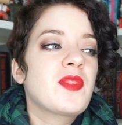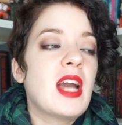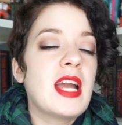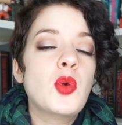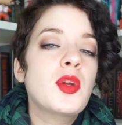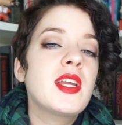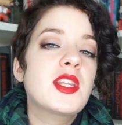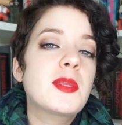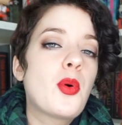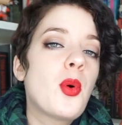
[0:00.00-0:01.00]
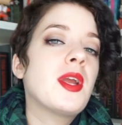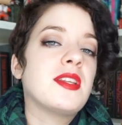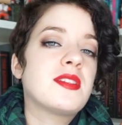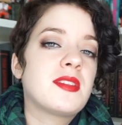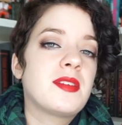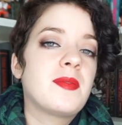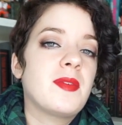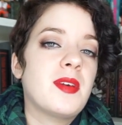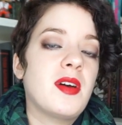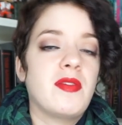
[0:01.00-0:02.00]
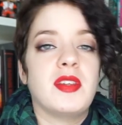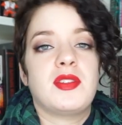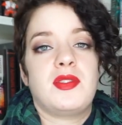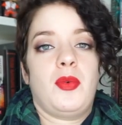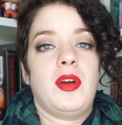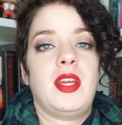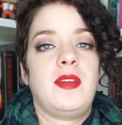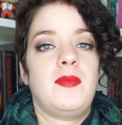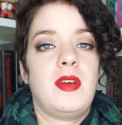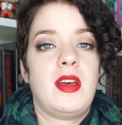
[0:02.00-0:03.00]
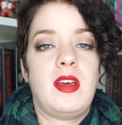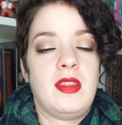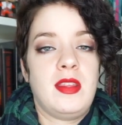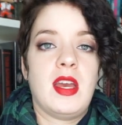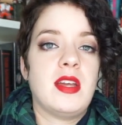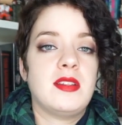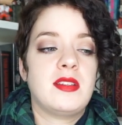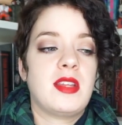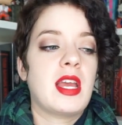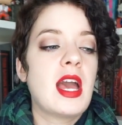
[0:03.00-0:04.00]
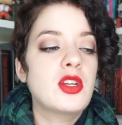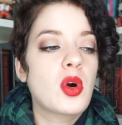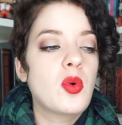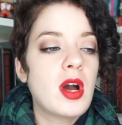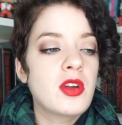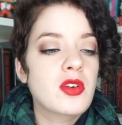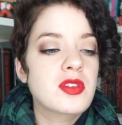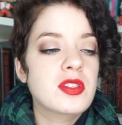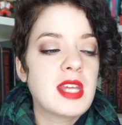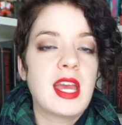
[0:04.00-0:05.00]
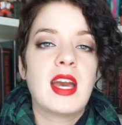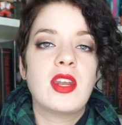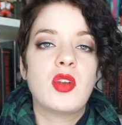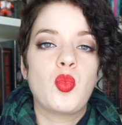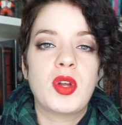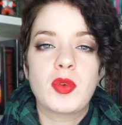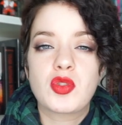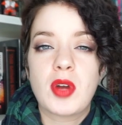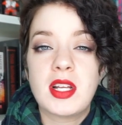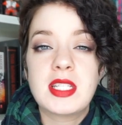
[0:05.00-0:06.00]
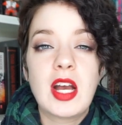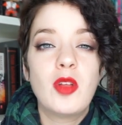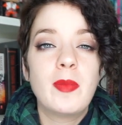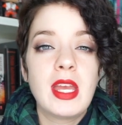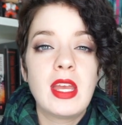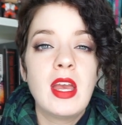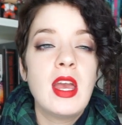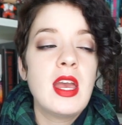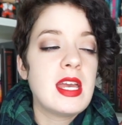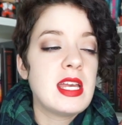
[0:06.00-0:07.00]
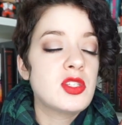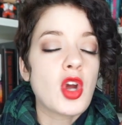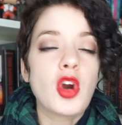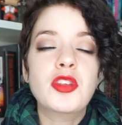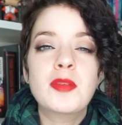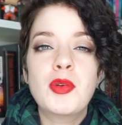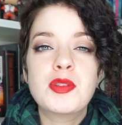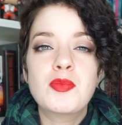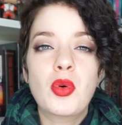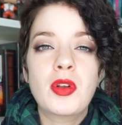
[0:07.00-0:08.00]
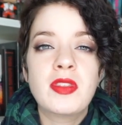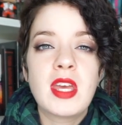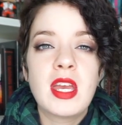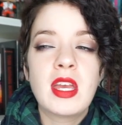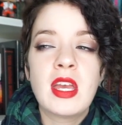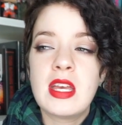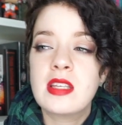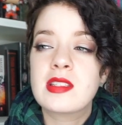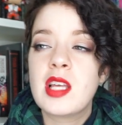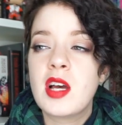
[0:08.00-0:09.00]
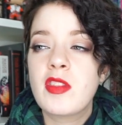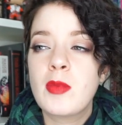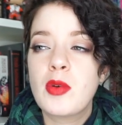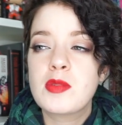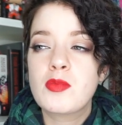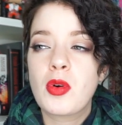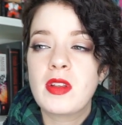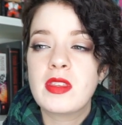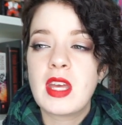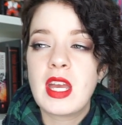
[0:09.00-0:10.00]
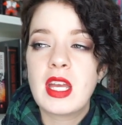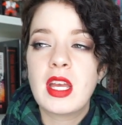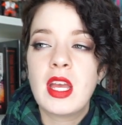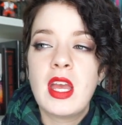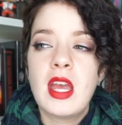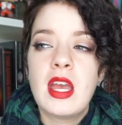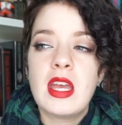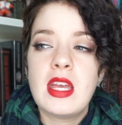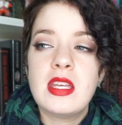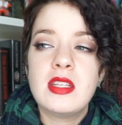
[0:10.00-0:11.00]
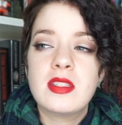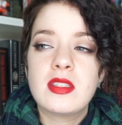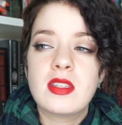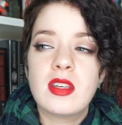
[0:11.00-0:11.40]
I don't really get the point of this story in the end. Like, I don't understand what it was trying to tell me. Is art the most important thing? Is love the most important thing? Is